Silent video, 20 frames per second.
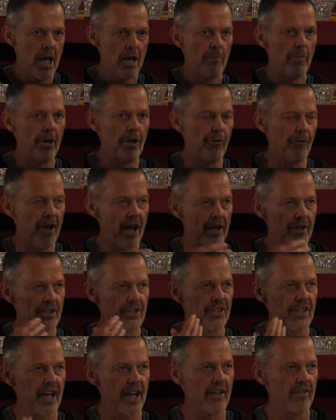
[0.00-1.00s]
But if we
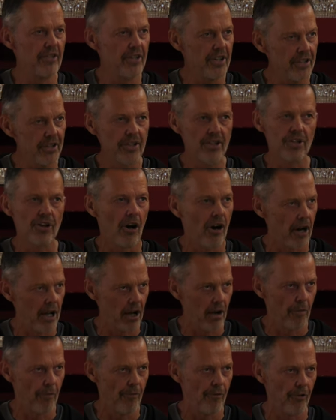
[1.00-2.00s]
understand this is not
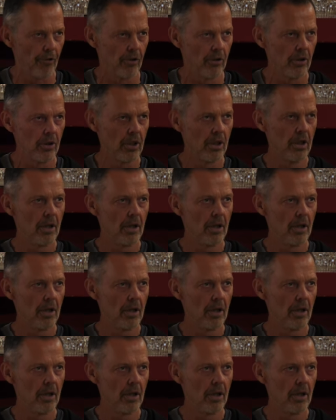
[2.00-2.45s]
helpful,